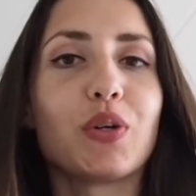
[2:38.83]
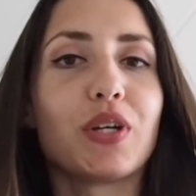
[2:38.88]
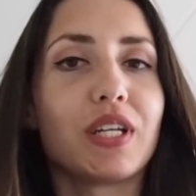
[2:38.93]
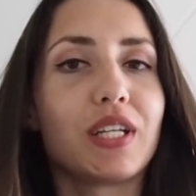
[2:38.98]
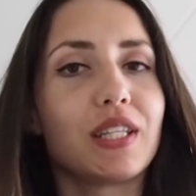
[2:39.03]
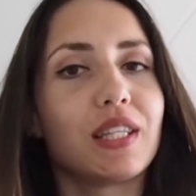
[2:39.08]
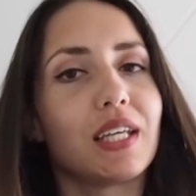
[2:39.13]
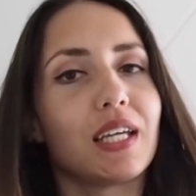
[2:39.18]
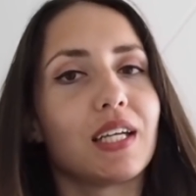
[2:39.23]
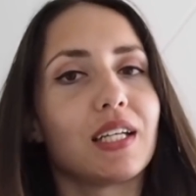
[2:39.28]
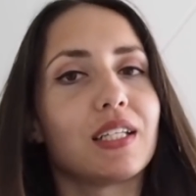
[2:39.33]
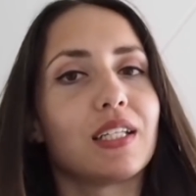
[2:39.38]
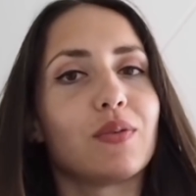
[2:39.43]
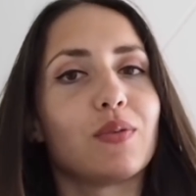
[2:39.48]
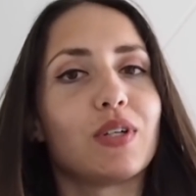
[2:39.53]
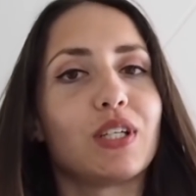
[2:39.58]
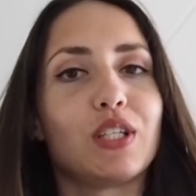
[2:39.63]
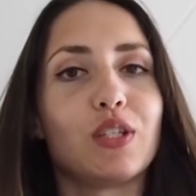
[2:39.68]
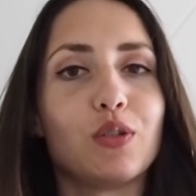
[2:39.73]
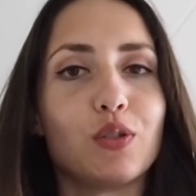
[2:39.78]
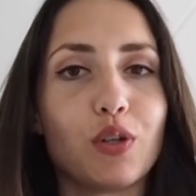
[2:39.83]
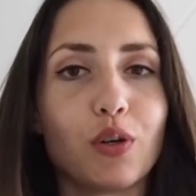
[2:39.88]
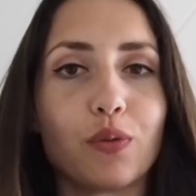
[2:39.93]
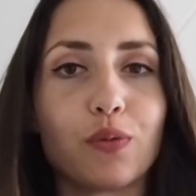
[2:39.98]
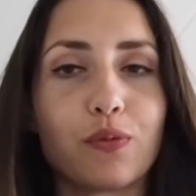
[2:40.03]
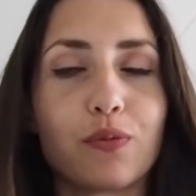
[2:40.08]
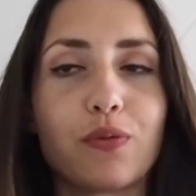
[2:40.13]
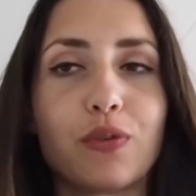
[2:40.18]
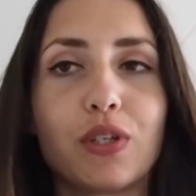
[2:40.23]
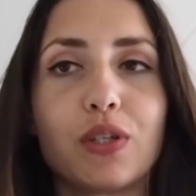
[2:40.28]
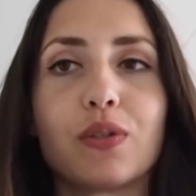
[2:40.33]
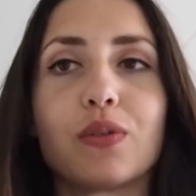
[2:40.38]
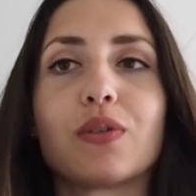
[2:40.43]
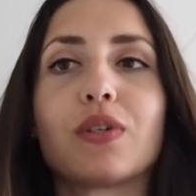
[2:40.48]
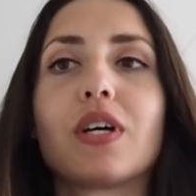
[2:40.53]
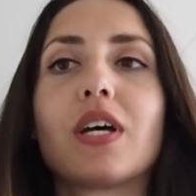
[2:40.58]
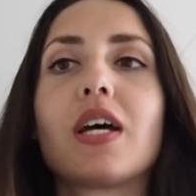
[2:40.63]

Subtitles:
anything when you don't feel.